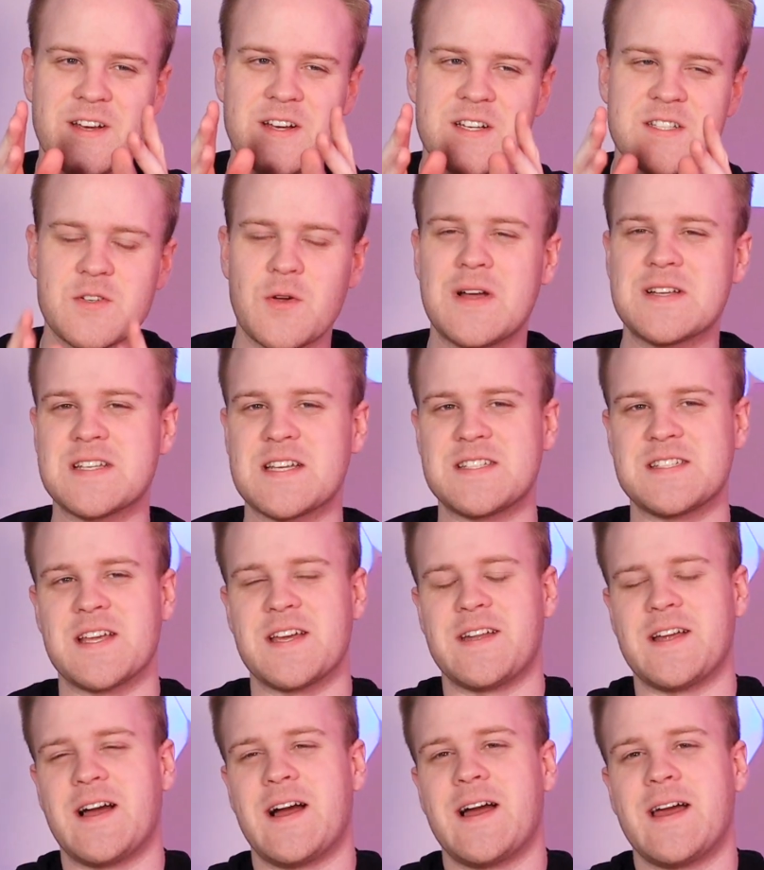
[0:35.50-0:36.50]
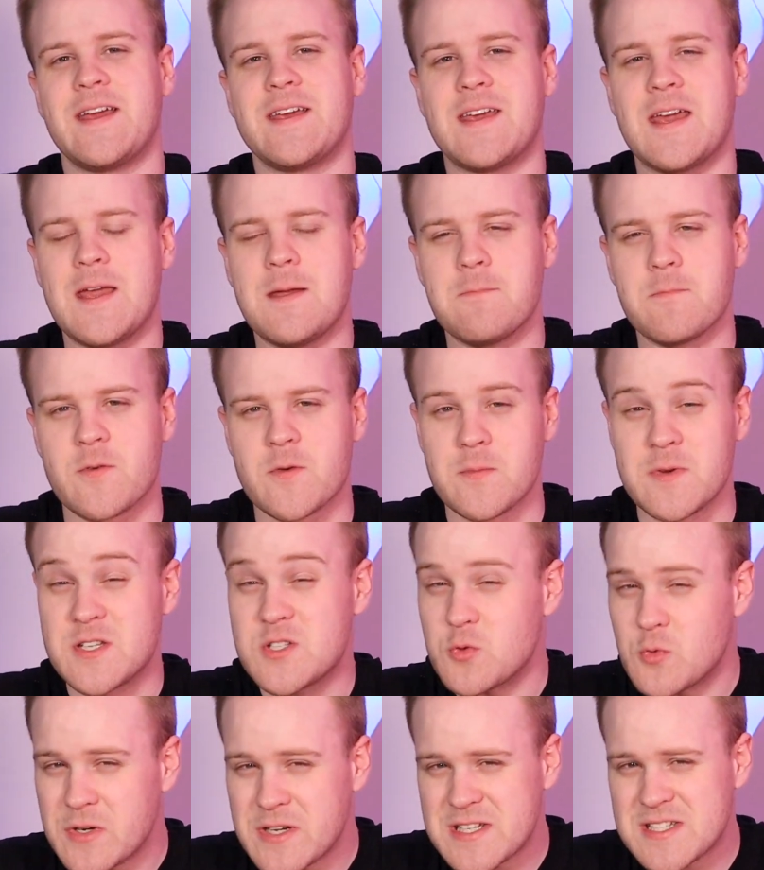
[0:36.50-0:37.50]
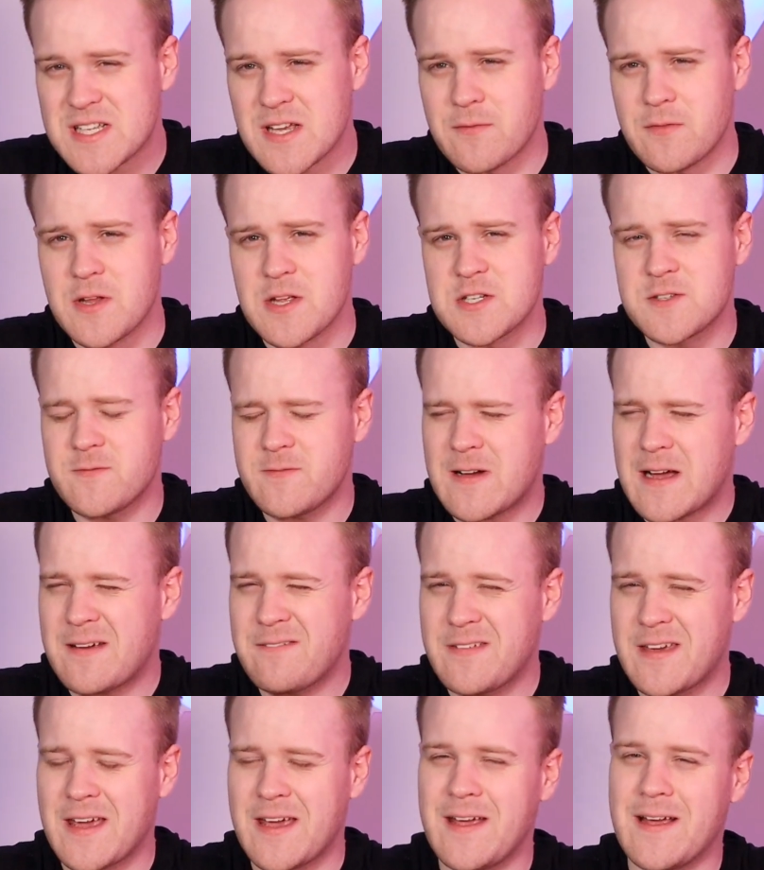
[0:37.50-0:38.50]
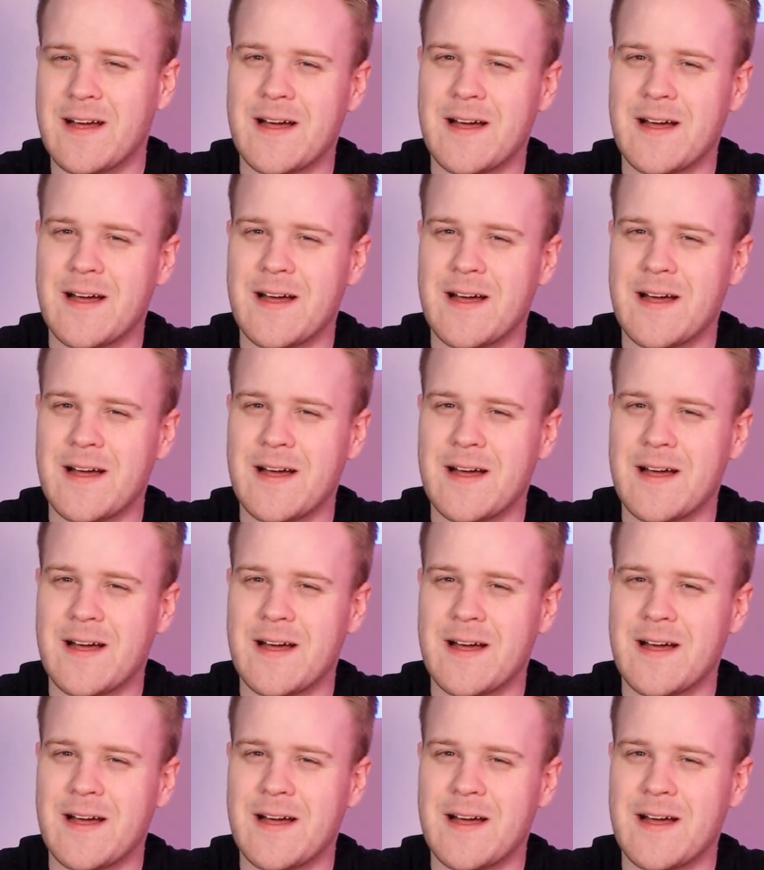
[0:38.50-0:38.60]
So as I said, I came from a 27-inch 5K